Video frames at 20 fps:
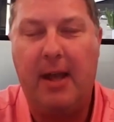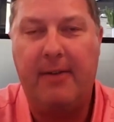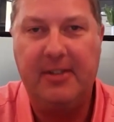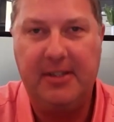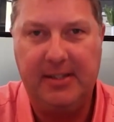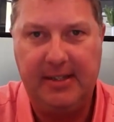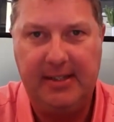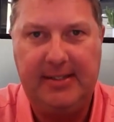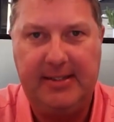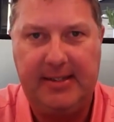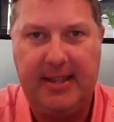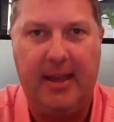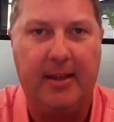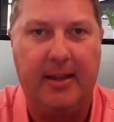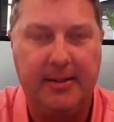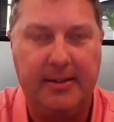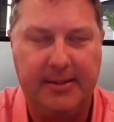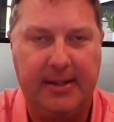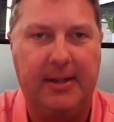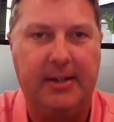obviously
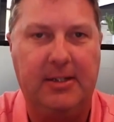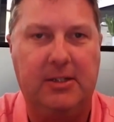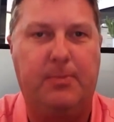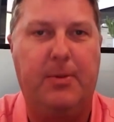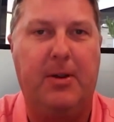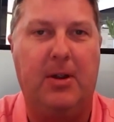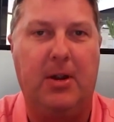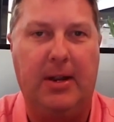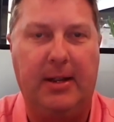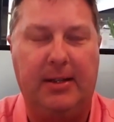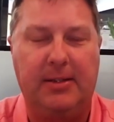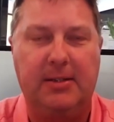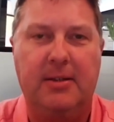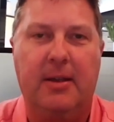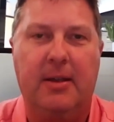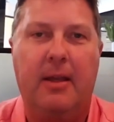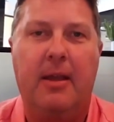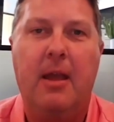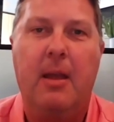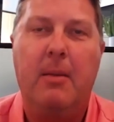skills and experience,